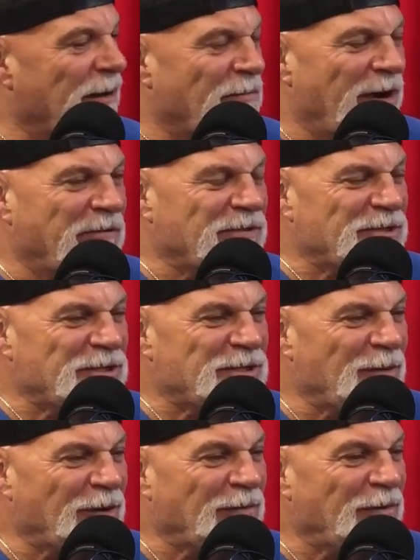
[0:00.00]
at breakfast this
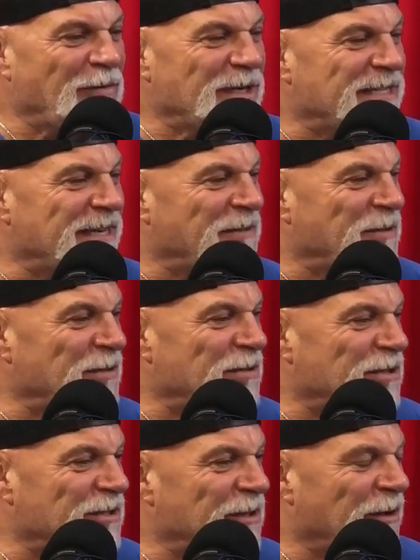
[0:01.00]
morning when we said
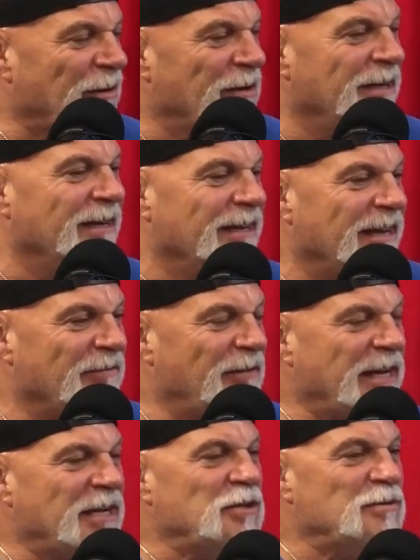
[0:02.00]
there's, you know, if
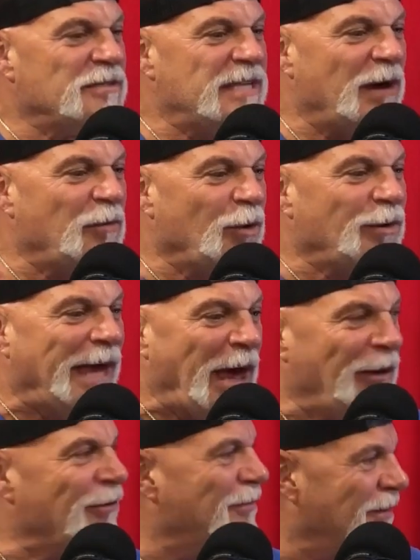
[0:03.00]
I can use that word
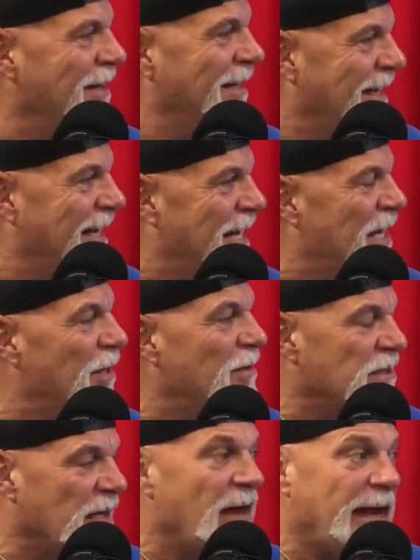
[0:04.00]
alpha,
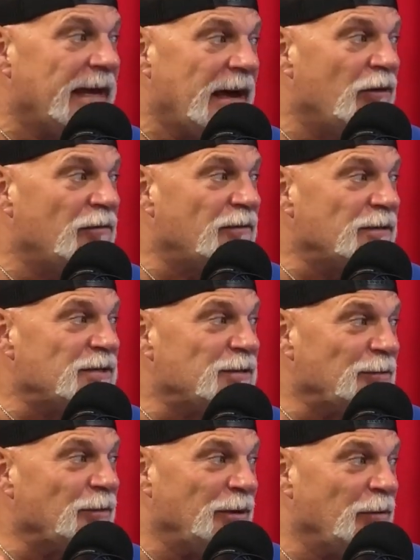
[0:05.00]
there's a lot of
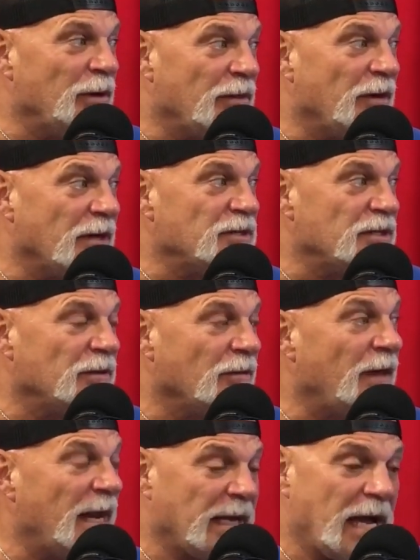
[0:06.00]
alphas with us. You know, a
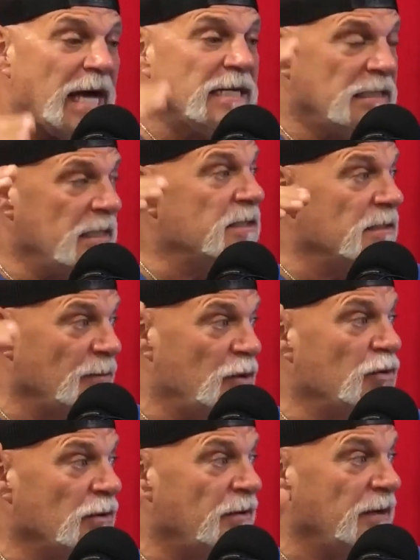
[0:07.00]
lot of guys did some
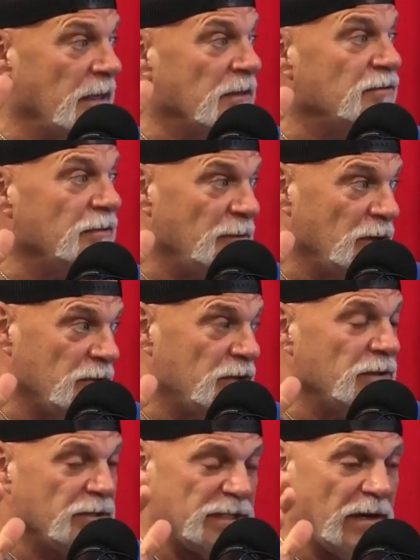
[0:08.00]
cool things from
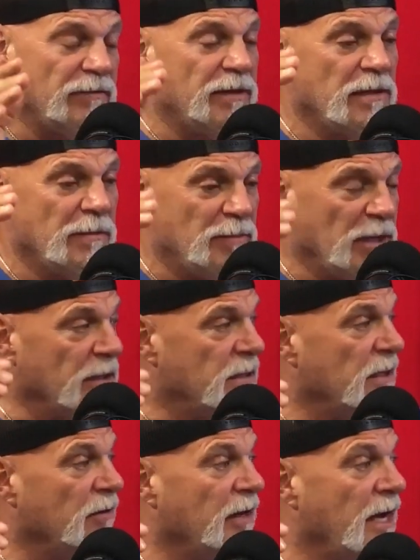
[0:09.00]
yourself to the
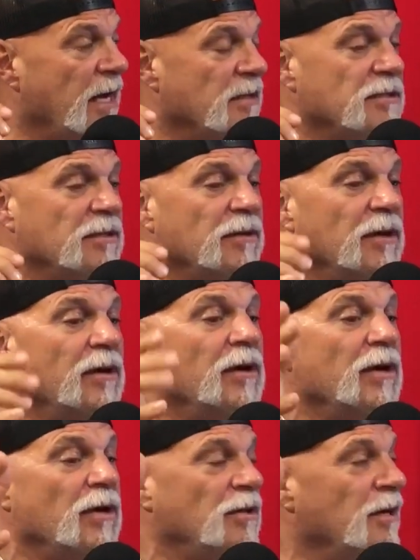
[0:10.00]
military guys to
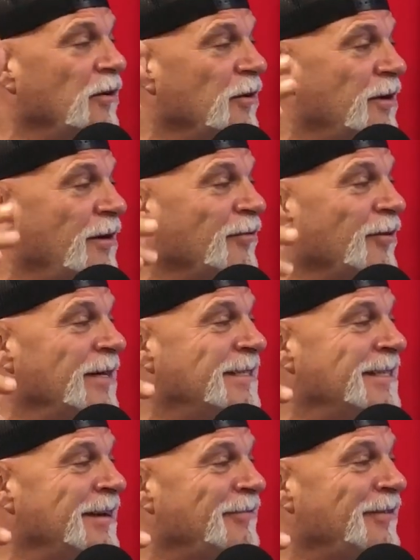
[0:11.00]
the undercover
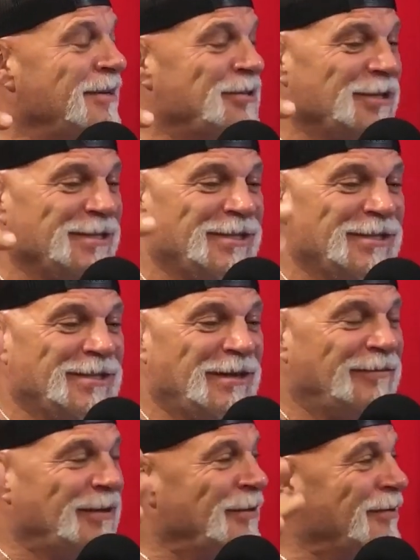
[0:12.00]
ATF agents and
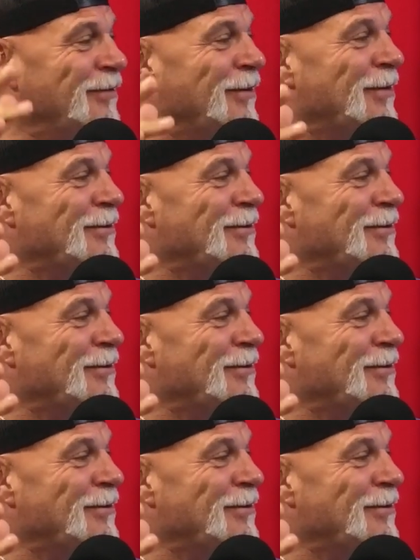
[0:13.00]
stuff, the Lou Velozzi's.